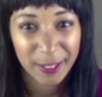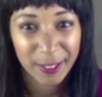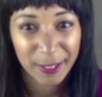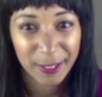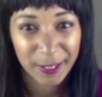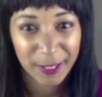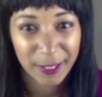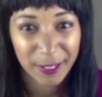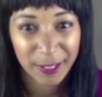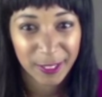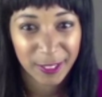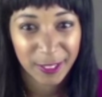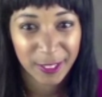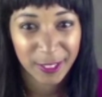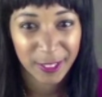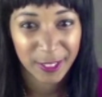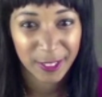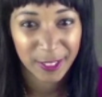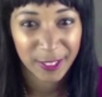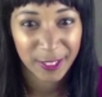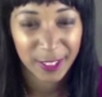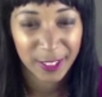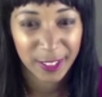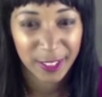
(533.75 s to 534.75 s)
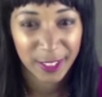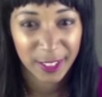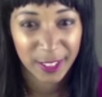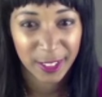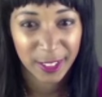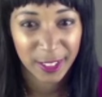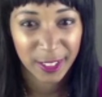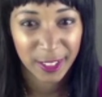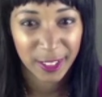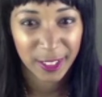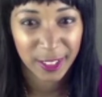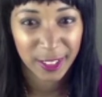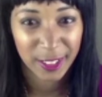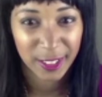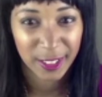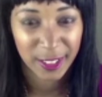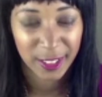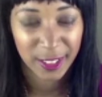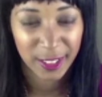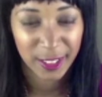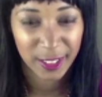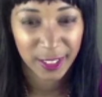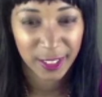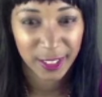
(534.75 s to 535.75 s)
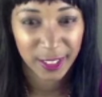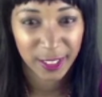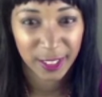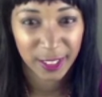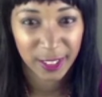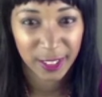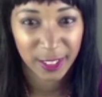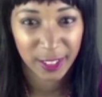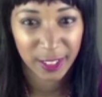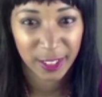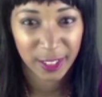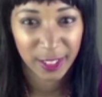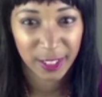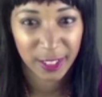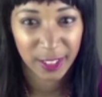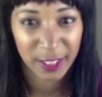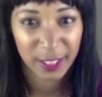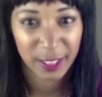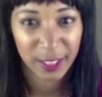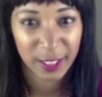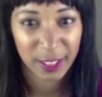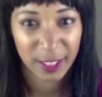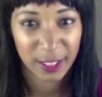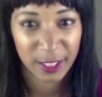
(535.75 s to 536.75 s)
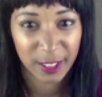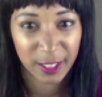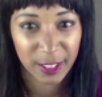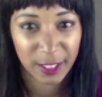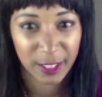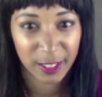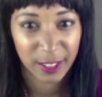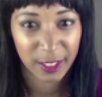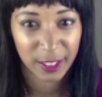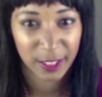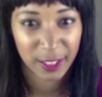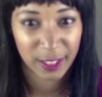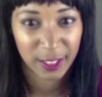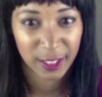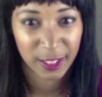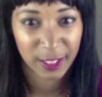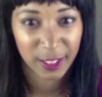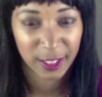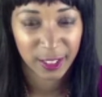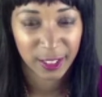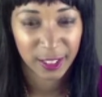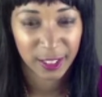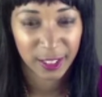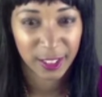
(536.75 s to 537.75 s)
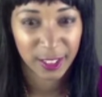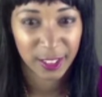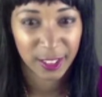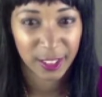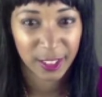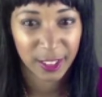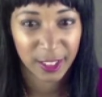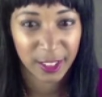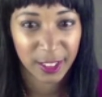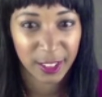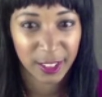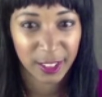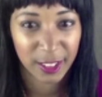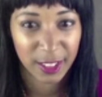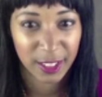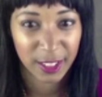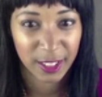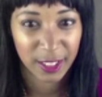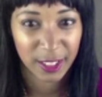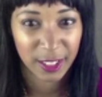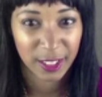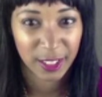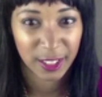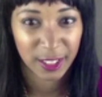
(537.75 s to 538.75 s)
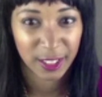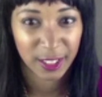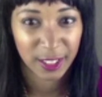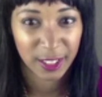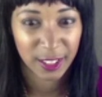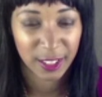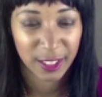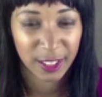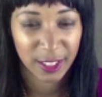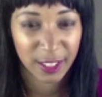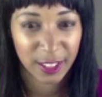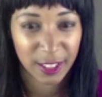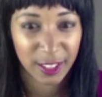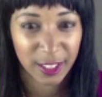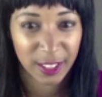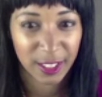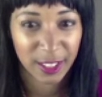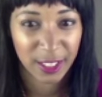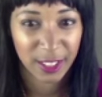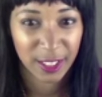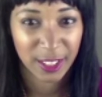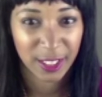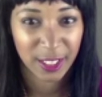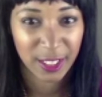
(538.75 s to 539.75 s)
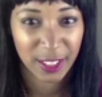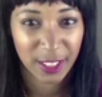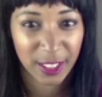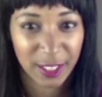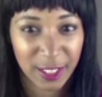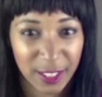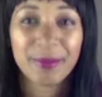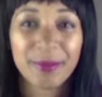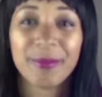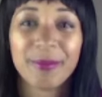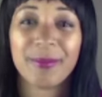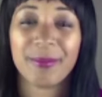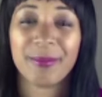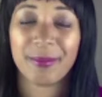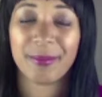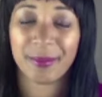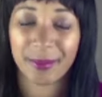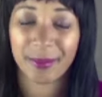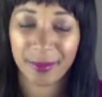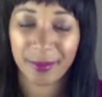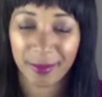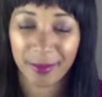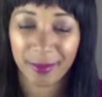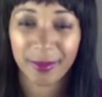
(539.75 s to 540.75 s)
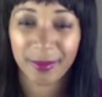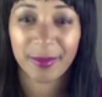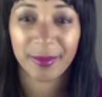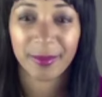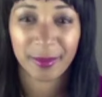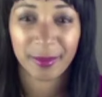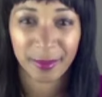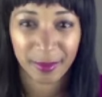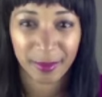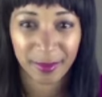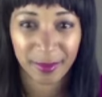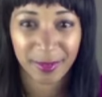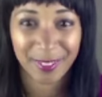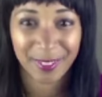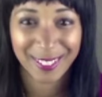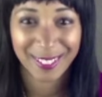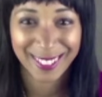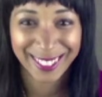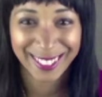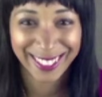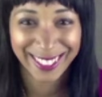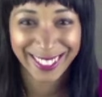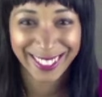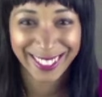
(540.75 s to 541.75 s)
The person shown says nothing.